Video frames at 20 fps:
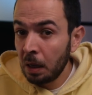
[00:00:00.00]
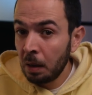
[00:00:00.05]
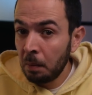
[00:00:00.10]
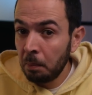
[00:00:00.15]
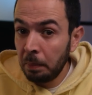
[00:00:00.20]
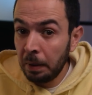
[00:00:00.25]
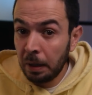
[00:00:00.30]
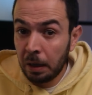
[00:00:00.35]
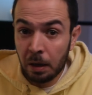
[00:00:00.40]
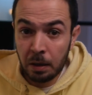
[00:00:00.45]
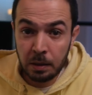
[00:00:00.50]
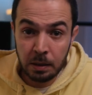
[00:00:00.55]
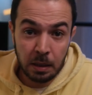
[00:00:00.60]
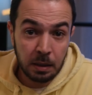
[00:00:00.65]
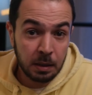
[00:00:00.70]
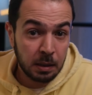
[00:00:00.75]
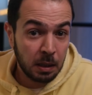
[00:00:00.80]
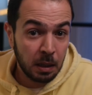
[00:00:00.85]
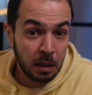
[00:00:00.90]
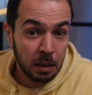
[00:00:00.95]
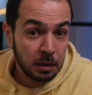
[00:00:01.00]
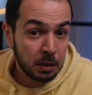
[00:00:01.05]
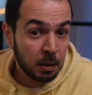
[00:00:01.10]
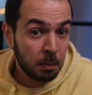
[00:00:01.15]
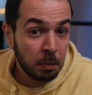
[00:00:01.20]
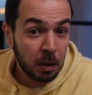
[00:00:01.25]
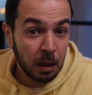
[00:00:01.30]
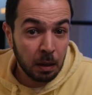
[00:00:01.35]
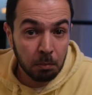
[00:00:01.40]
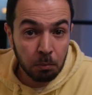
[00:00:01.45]
because it's seeing
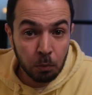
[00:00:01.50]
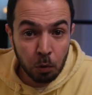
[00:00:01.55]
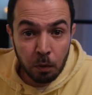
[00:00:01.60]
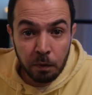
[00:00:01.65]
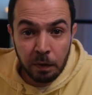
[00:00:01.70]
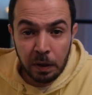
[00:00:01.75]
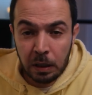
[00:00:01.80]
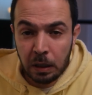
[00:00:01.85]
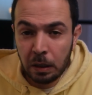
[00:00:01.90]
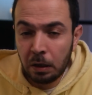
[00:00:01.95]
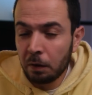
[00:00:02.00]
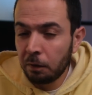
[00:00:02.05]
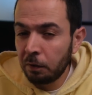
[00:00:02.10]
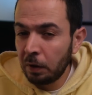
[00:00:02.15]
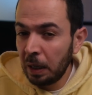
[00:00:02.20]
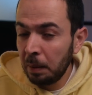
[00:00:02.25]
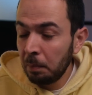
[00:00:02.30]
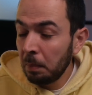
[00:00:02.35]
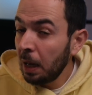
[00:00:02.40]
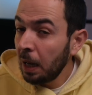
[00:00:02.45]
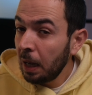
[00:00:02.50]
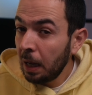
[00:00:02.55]
something moving in the frame,